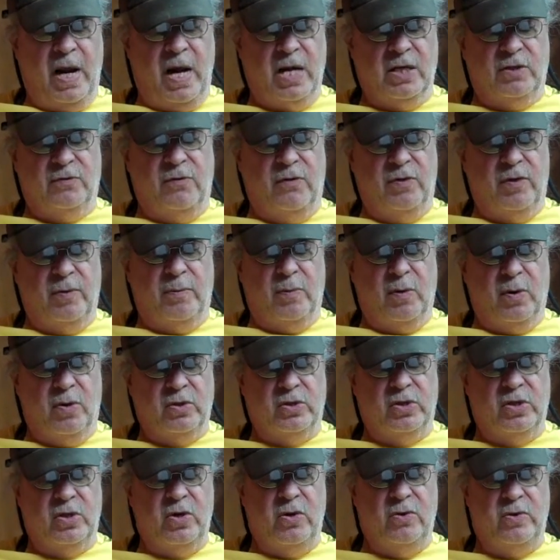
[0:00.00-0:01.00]
As for the
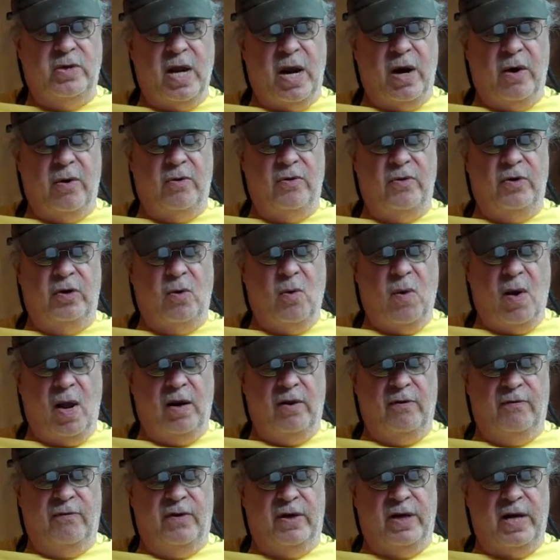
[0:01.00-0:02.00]
person who doubted the
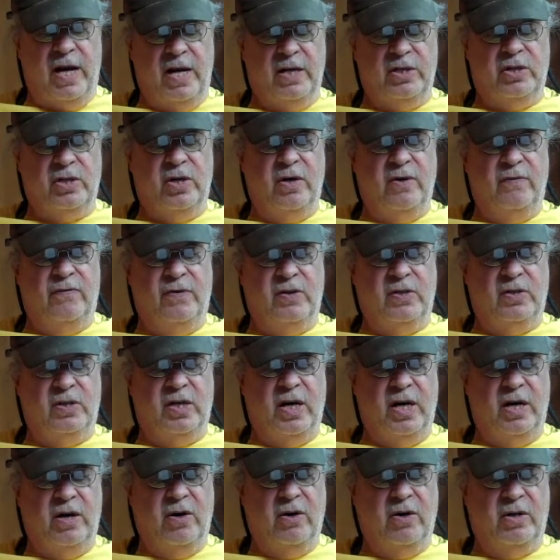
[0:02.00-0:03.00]
qualification of the
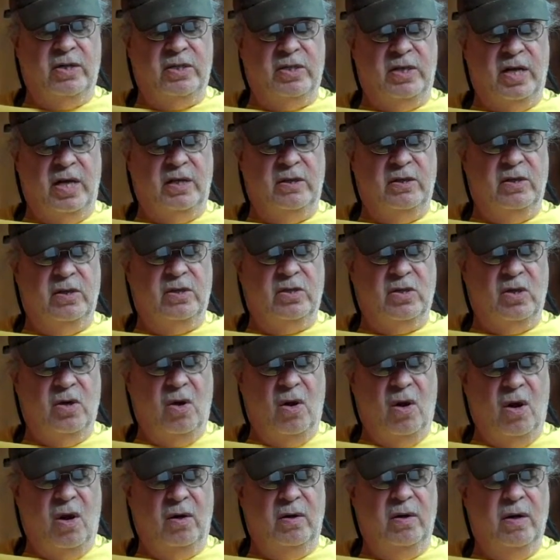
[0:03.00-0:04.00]
singer to sing the
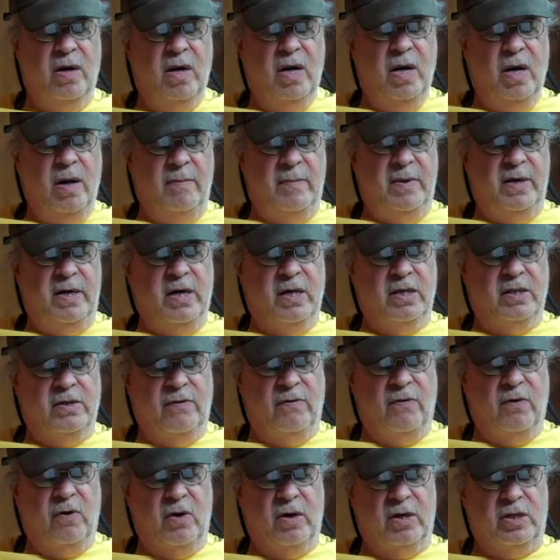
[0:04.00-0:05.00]
song because
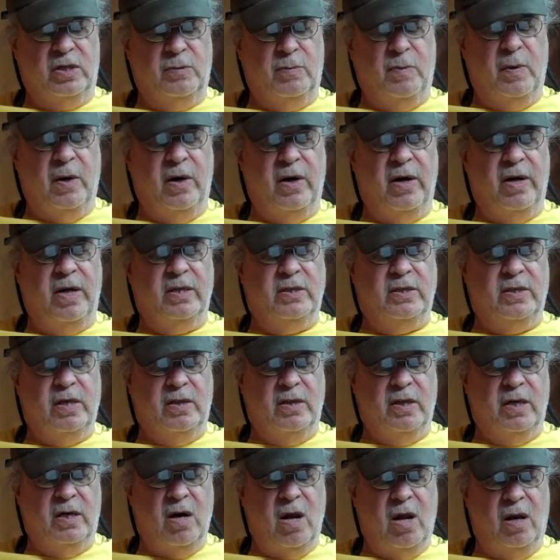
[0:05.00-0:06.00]
of her experience
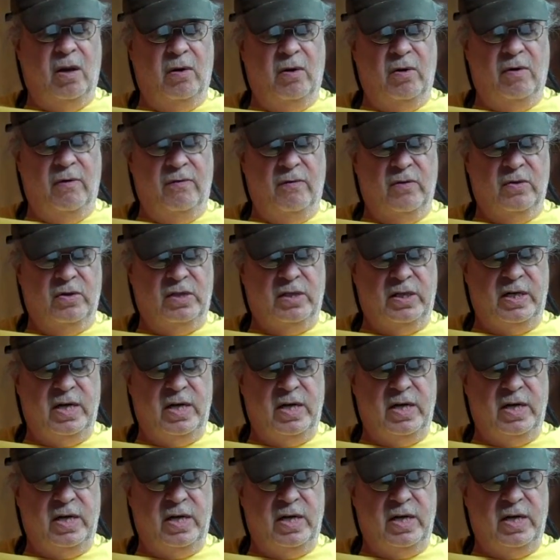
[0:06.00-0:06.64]
and the color of her